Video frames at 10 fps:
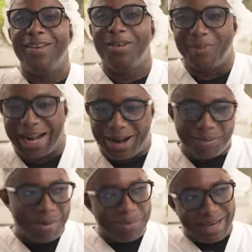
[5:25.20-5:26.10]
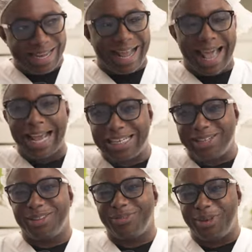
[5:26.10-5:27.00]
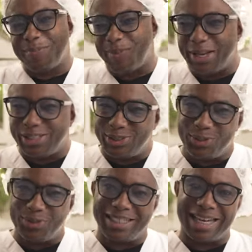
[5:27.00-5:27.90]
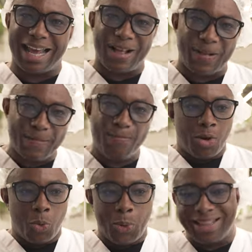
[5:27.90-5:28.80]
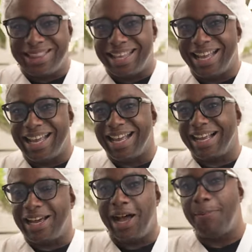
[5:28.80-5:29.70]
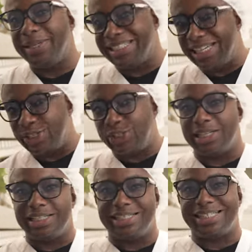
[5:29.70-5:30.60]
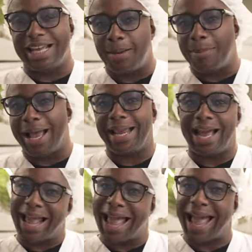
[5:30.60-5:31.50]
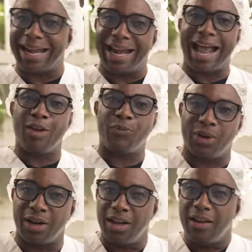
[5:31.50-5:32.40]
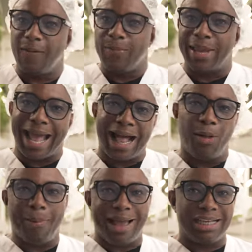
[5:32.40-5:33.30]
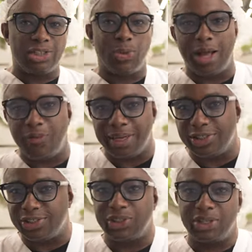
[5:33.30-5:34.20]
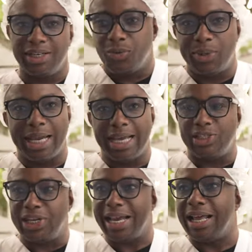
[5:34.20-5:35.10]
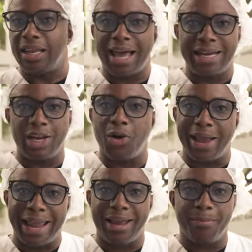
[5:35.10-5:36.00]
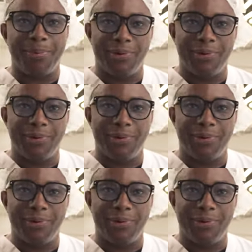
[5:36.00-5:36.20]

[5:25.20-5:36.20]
but I remember getting an Acura 3.2 TL with the competition sub I got added after the Alpine 12 inch with that JL Audio amp.